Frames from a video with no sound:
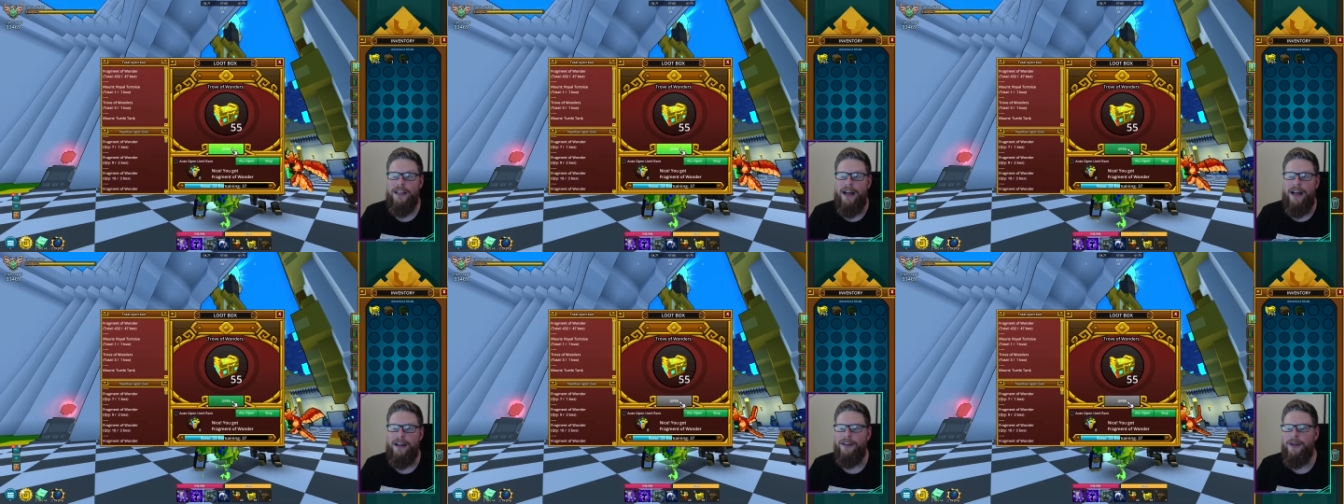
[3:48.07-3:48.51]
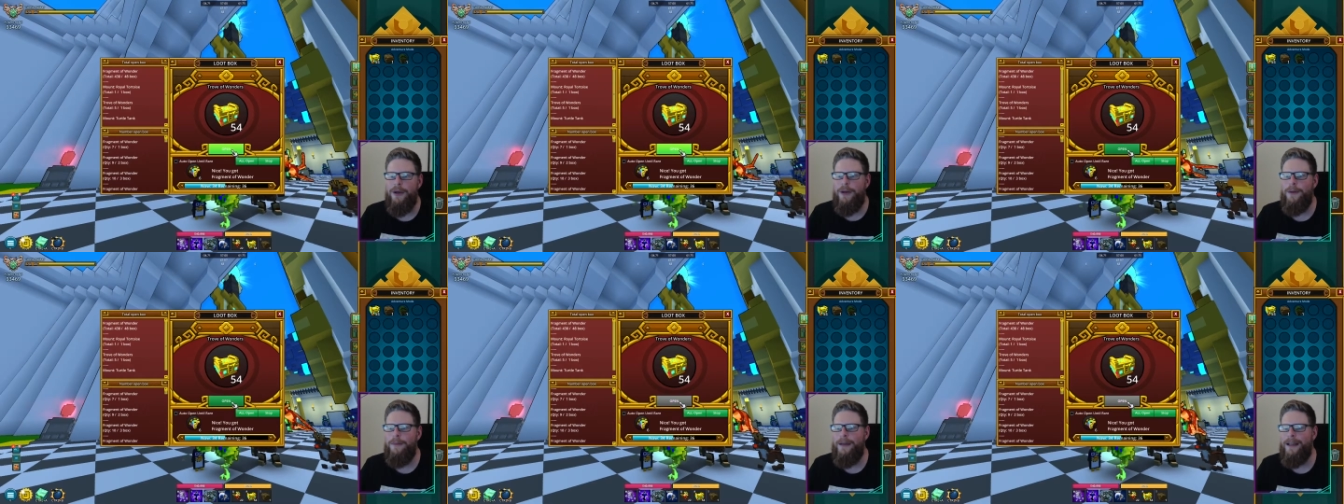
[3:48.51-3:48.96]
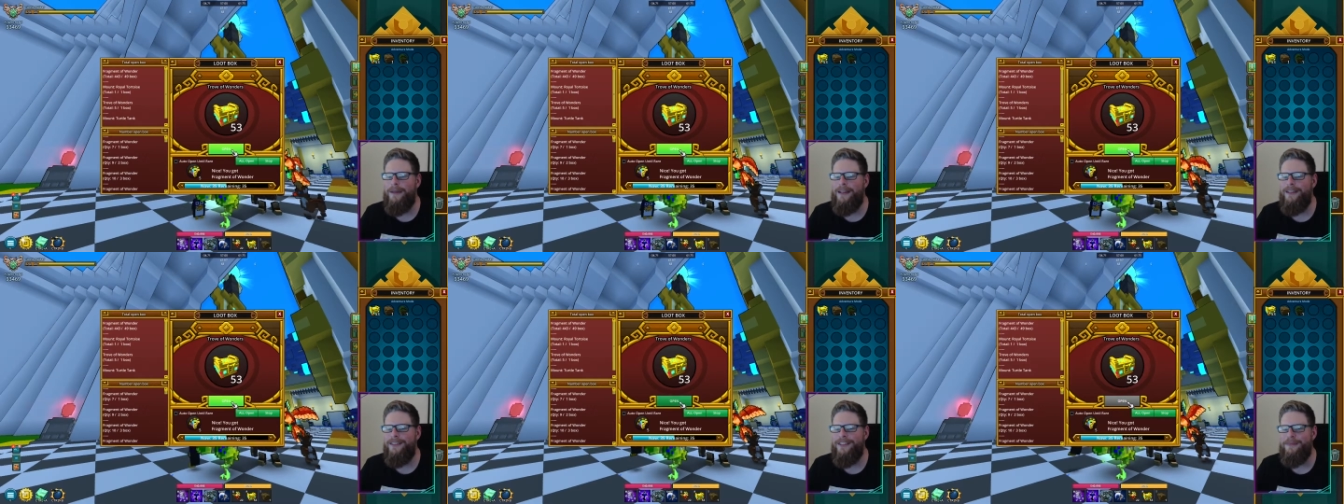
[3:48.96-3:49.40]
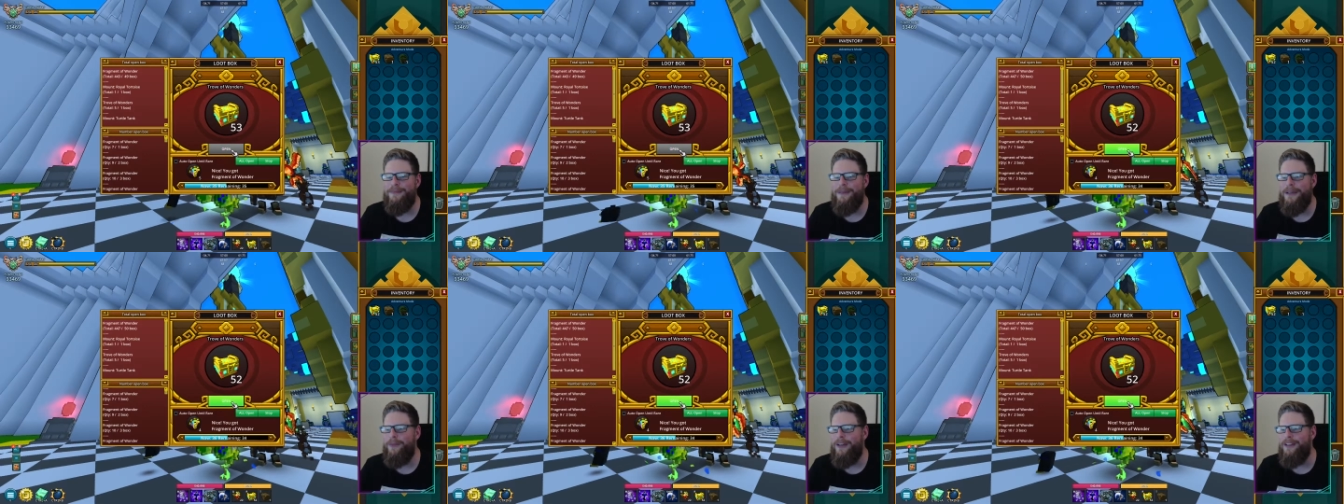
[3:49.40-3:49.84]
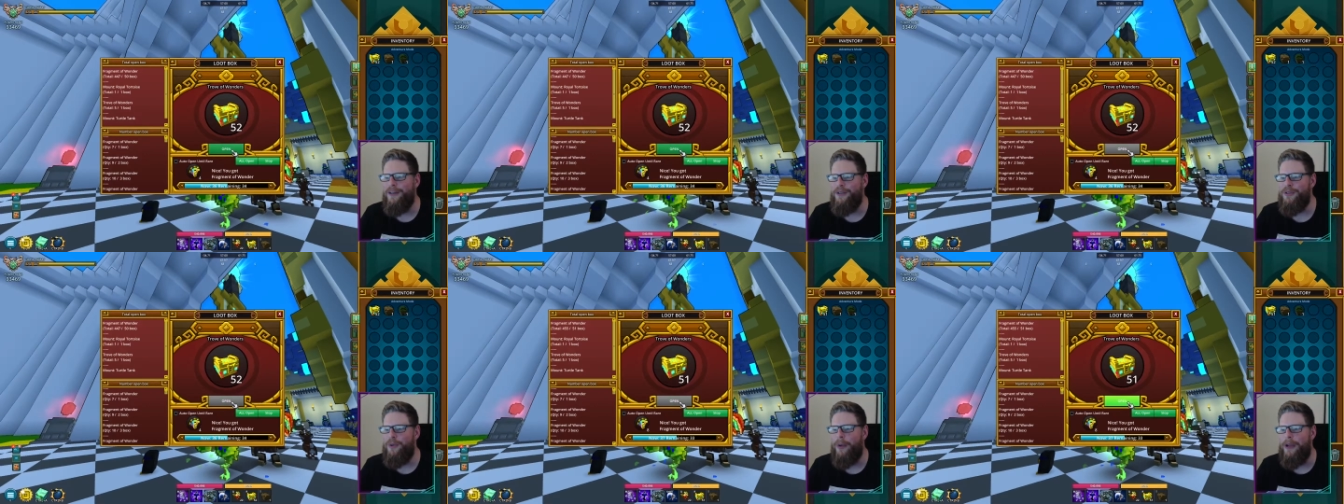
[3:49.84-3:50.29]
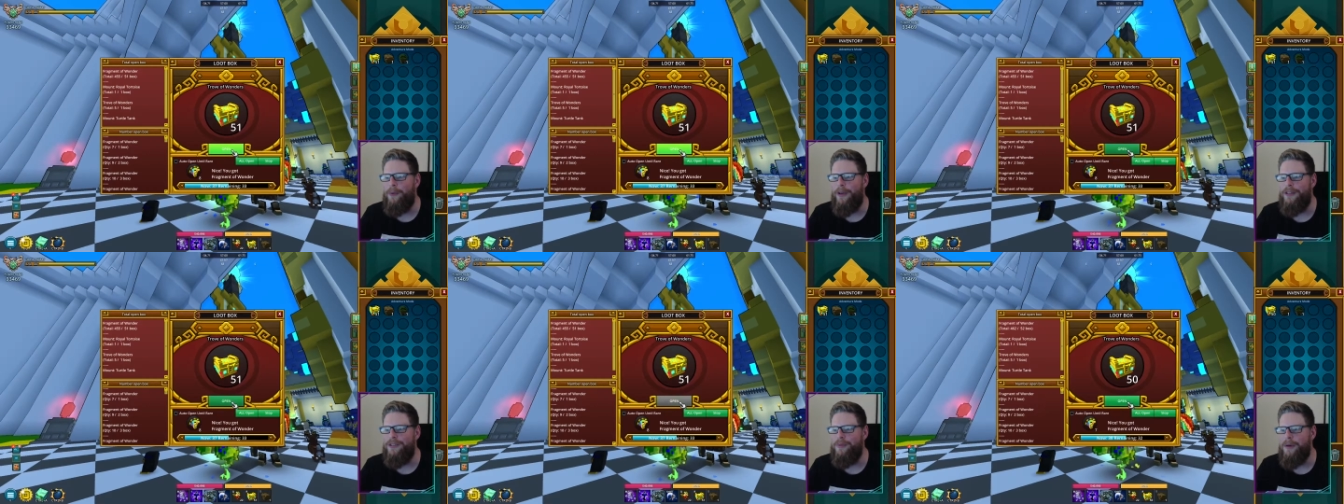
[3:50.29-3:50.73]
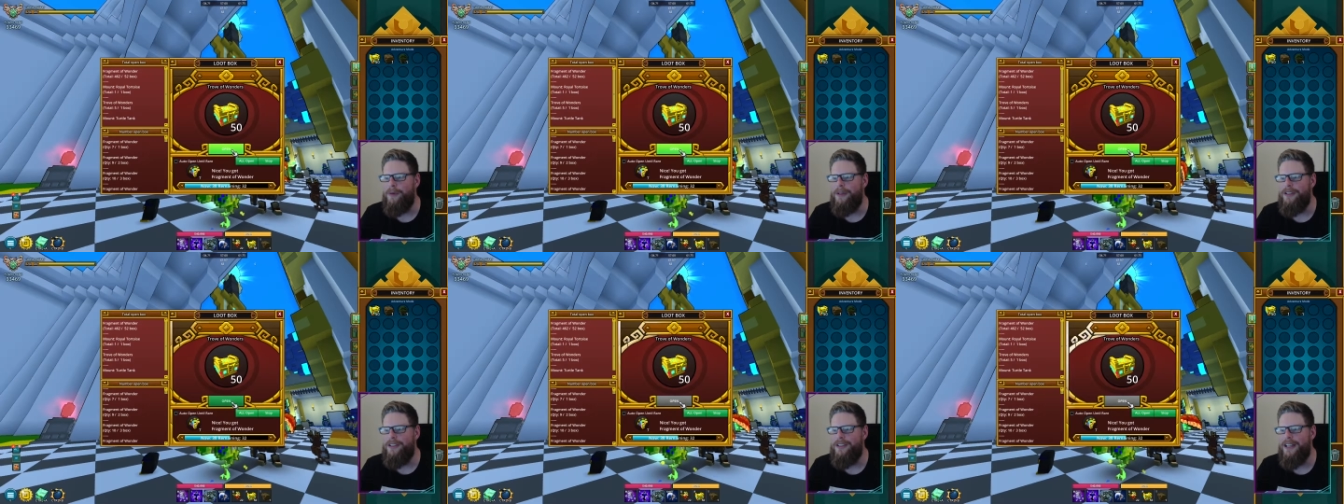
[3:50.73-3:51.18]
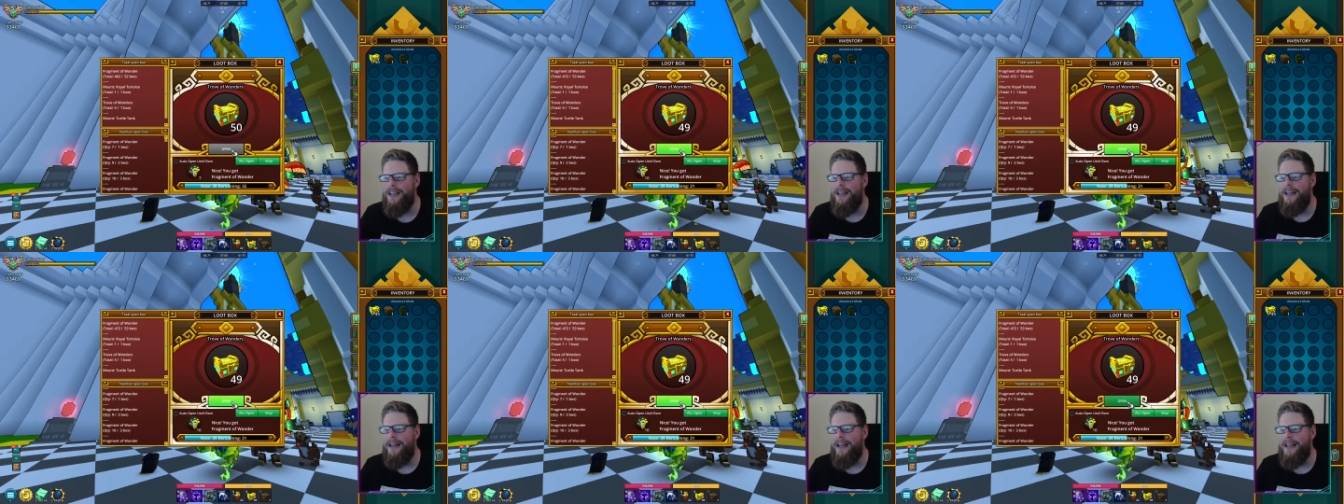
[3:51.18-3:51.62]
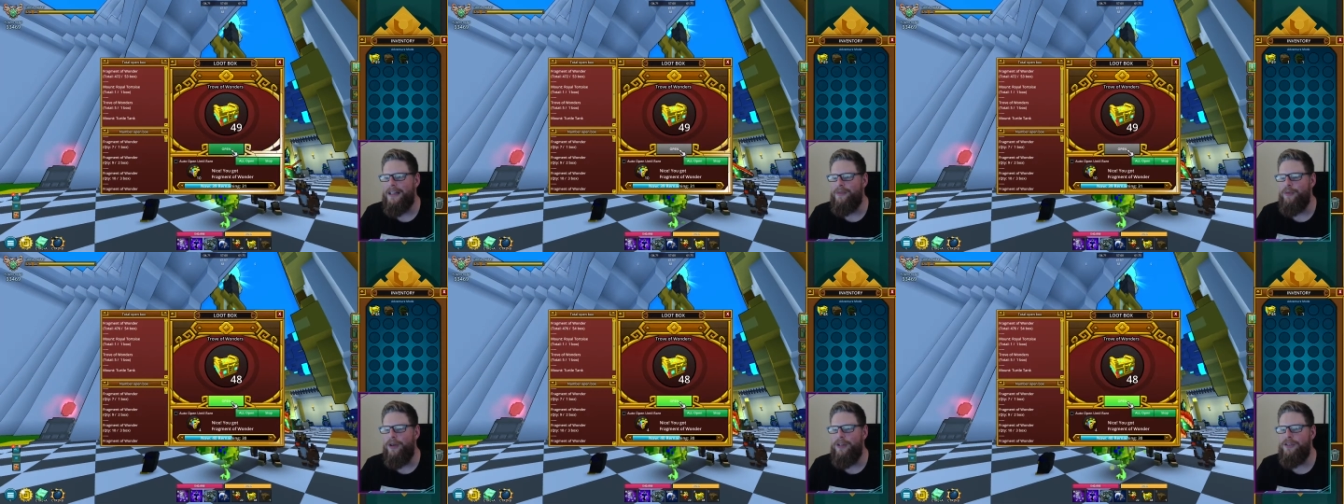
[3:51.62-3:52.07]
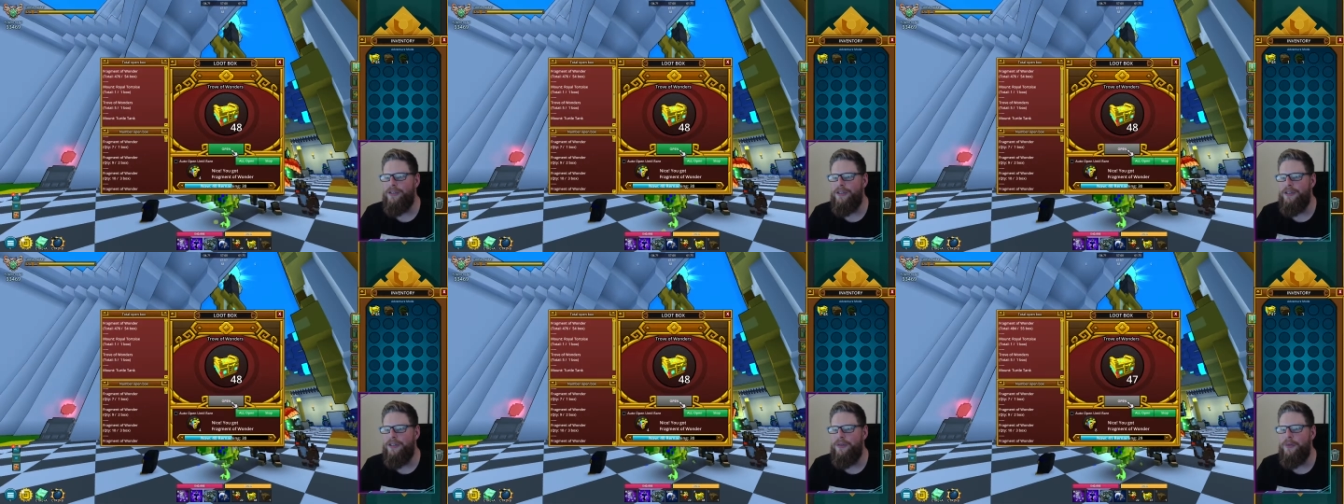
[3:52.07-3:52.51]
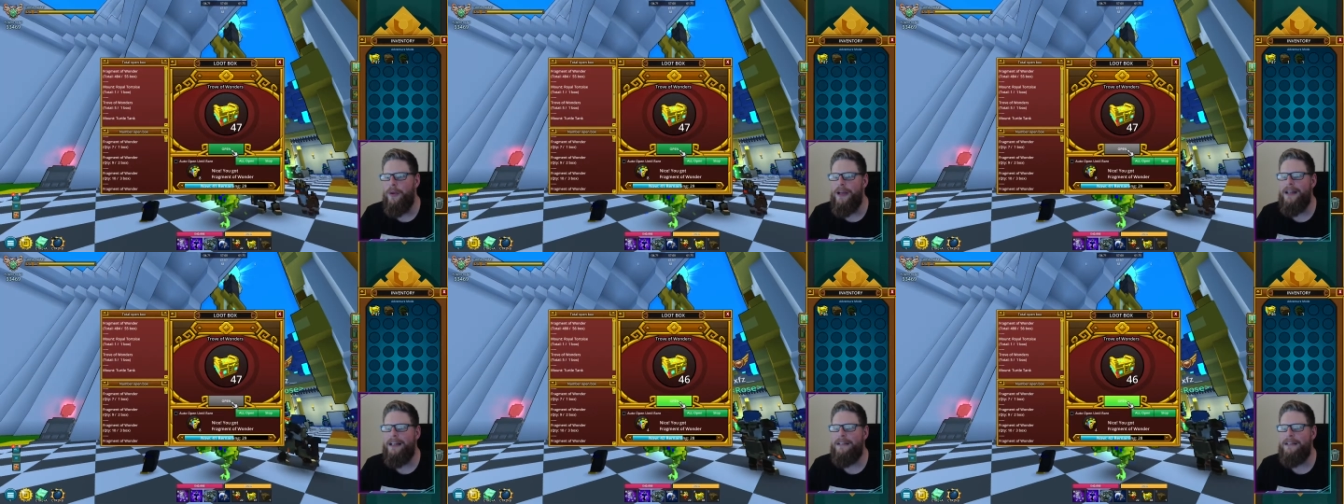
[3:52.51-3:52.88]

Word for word: I don't know. Maybe it'll just be one of those quick ones where we just like rush quickly